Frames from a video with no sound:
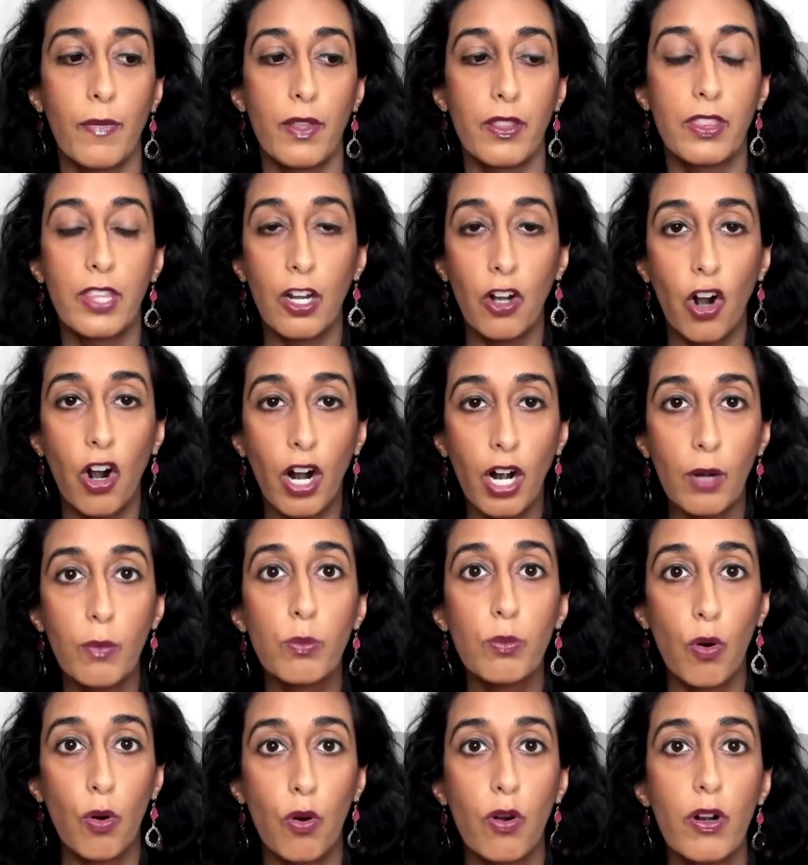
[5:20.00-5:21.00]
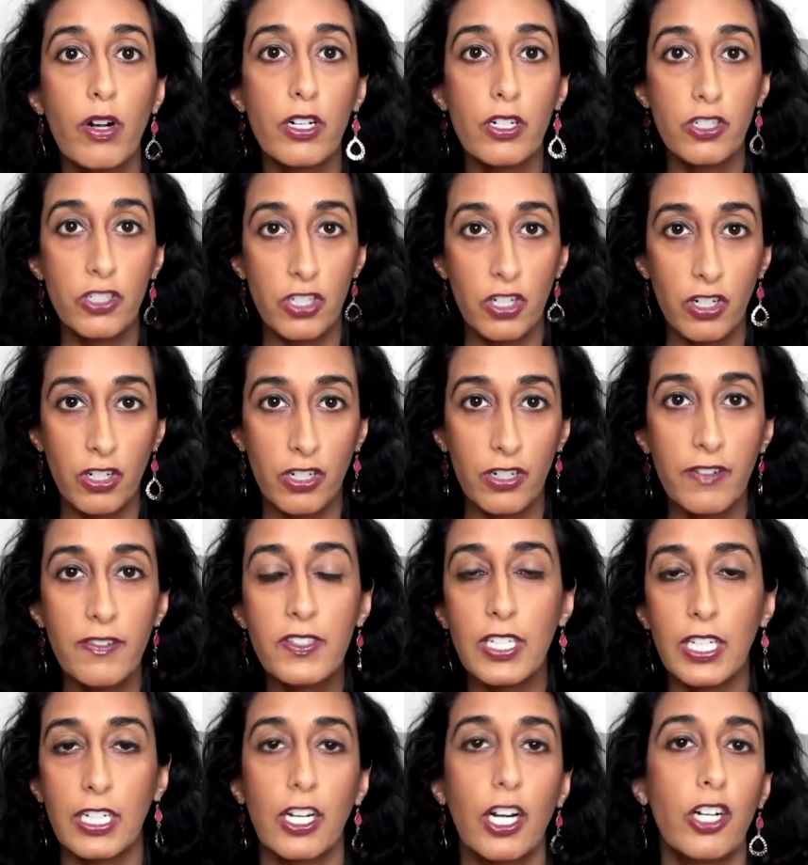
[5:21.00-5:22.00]
There are more nerves
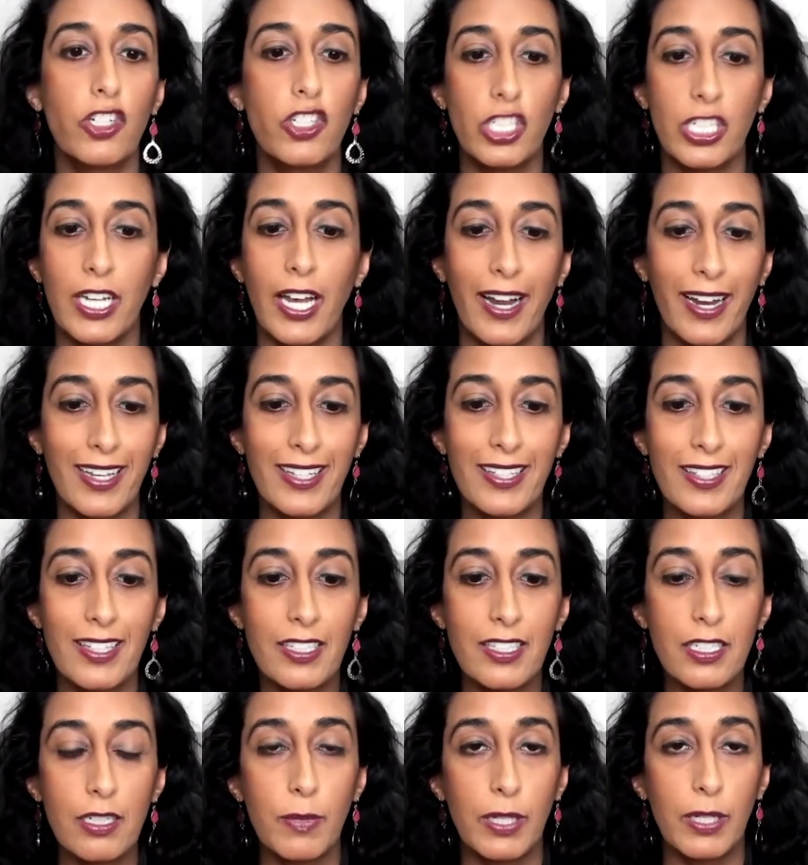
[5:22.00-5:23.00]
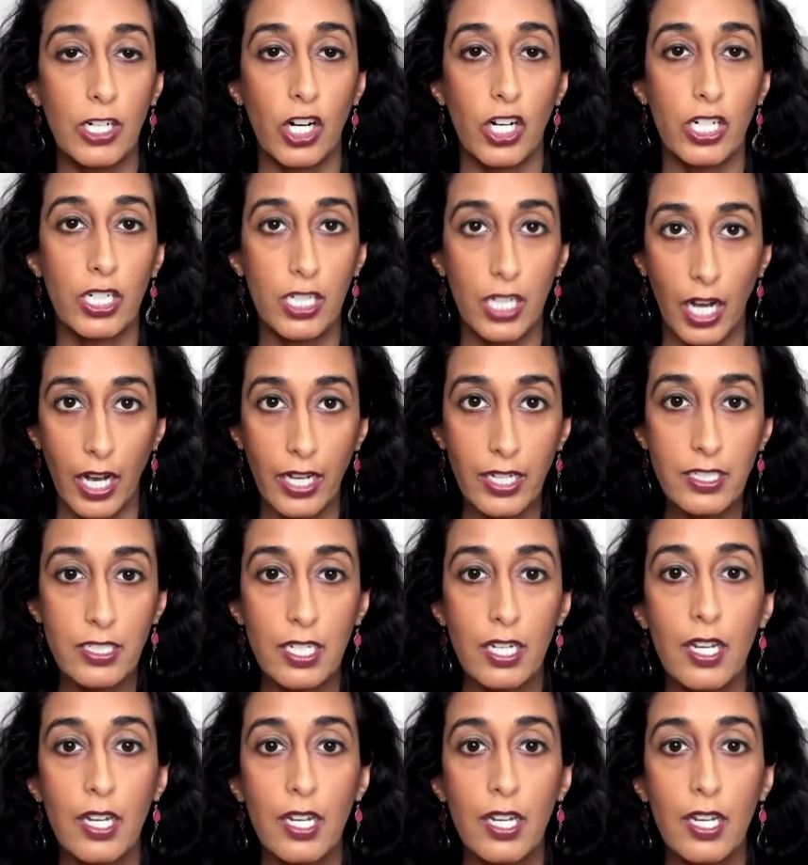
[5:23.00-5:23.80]
in our GI system, in our gut,